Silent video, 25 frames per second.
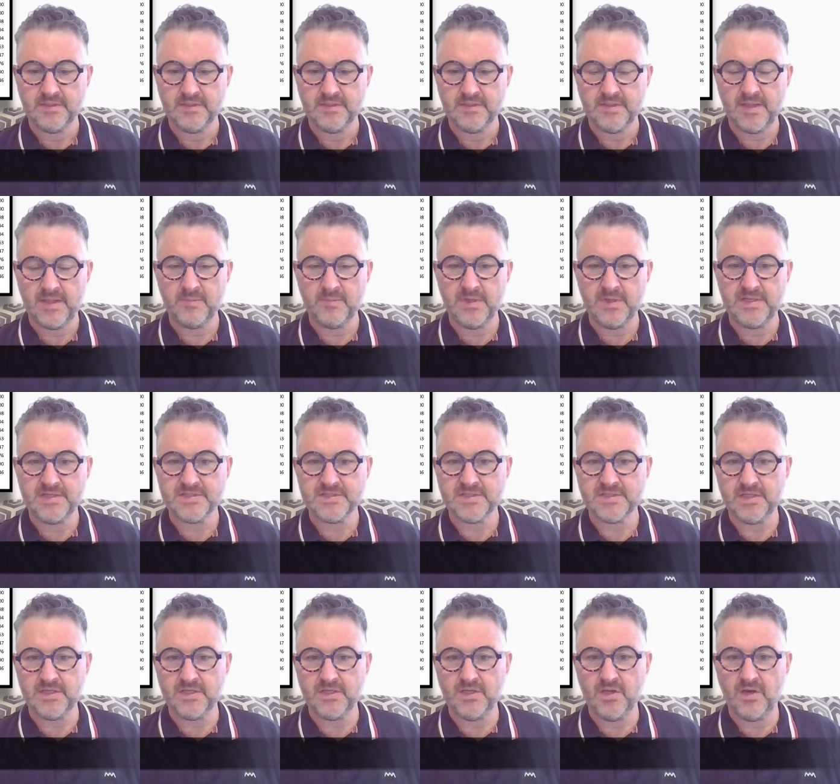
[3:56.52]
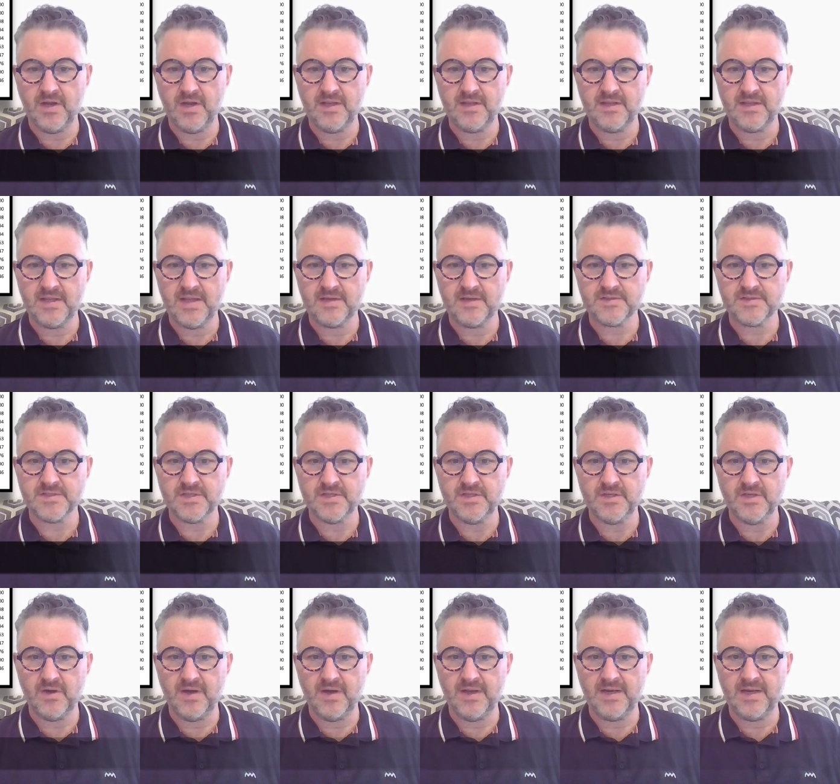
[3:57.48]
That means that
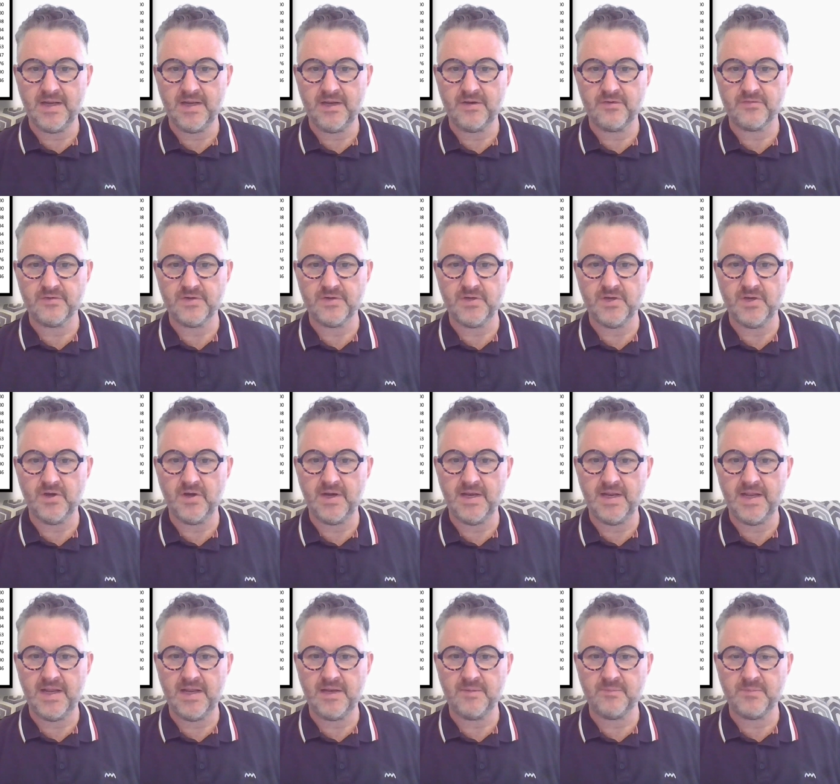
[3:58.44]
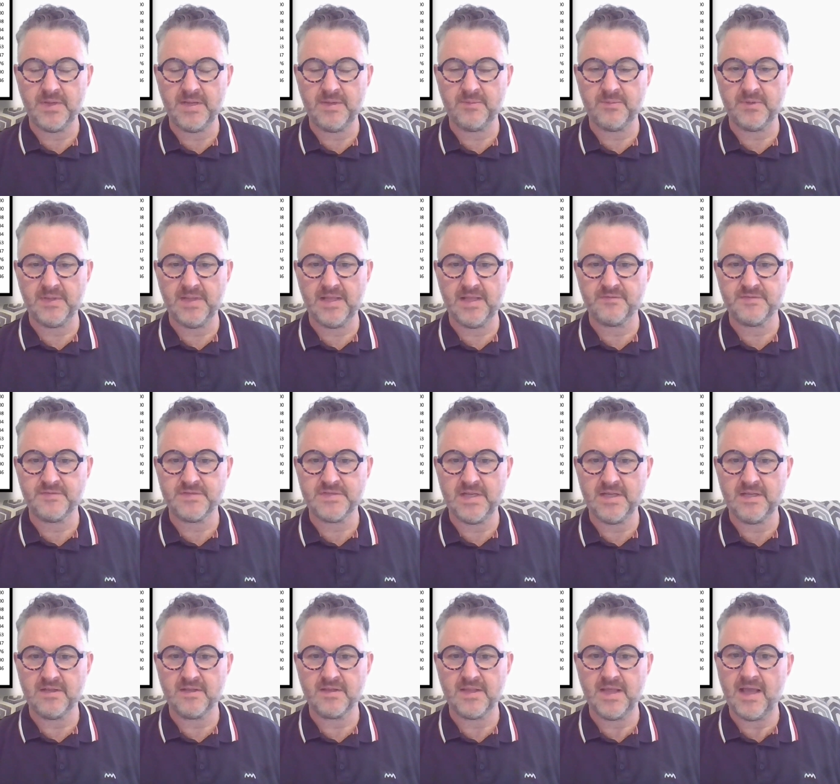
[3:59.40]
9,998 people out of
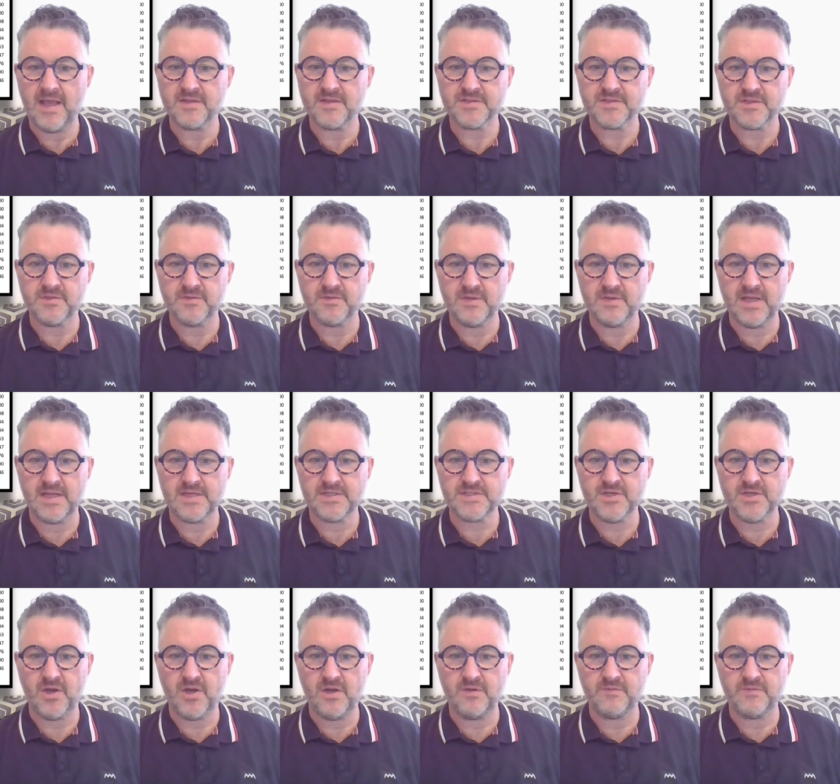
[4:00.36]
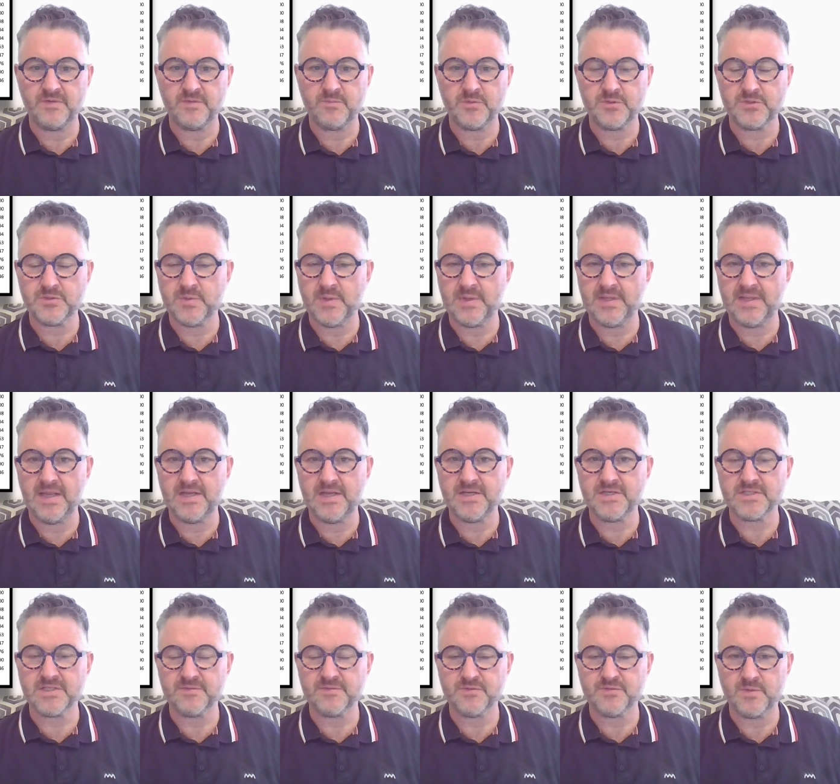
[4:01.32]
10,000 who catch COVID between the
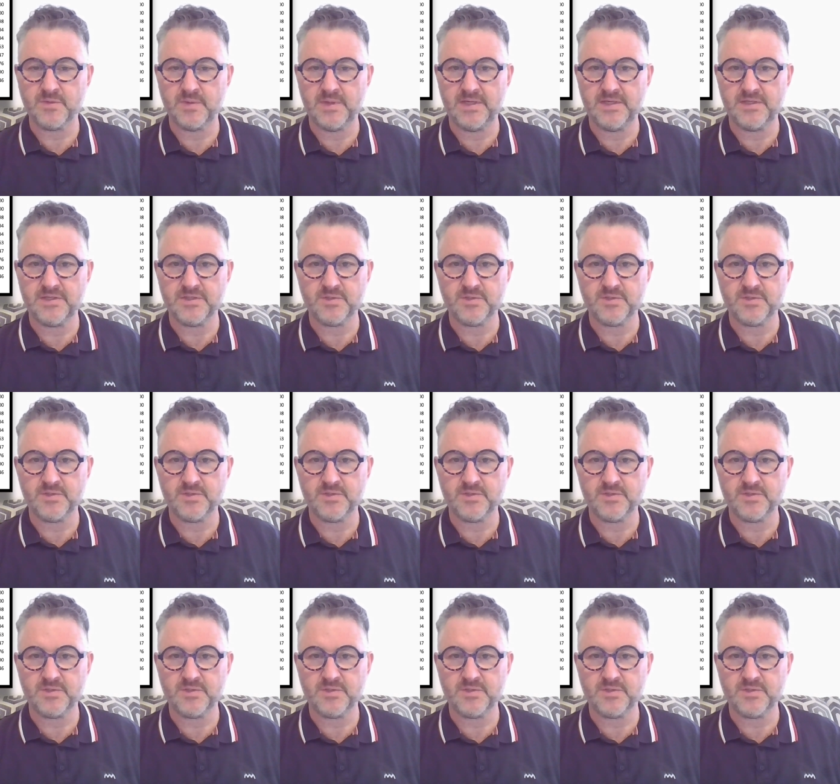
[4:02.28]
ages of 20 to